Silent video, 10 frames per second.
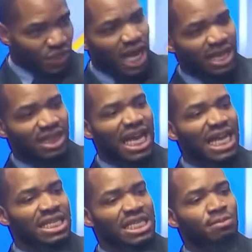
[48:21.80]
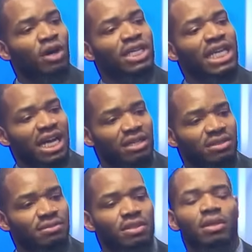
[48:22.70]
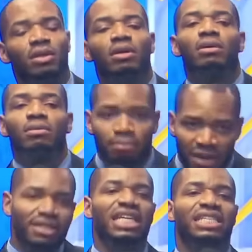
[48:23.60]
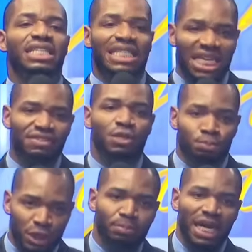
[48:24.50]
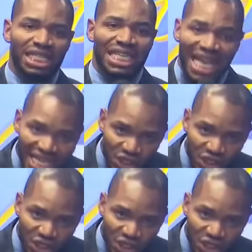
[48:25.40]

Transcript: this one that his mother married David properly,